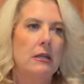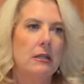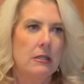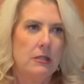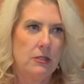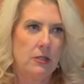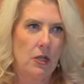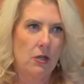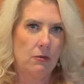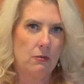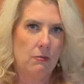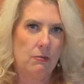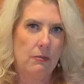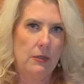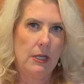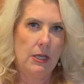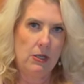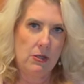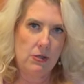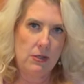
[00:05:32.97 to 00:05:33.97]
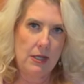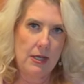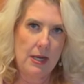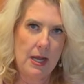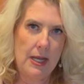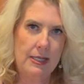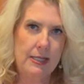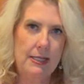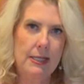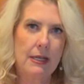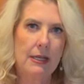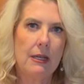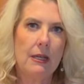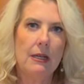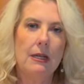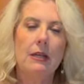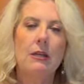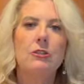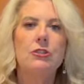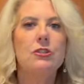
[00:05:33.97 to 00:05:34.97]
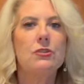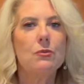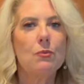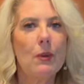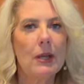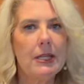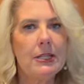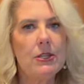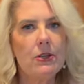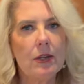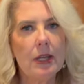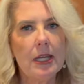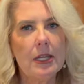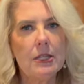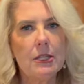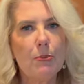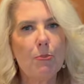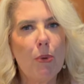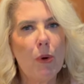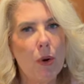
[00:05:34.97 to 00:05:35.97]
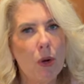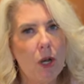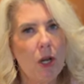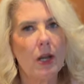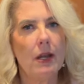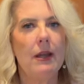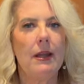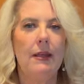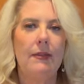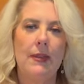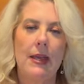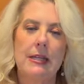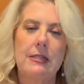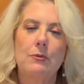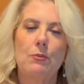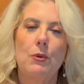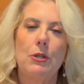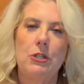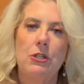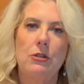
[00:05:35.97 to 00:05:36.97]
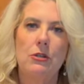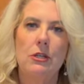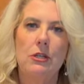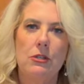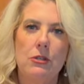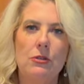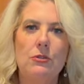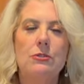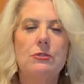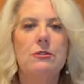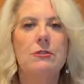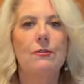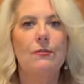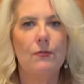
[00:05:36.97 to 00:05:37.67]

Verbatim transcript: So here's an idea. Just wait till you get into port. And that's when you can use the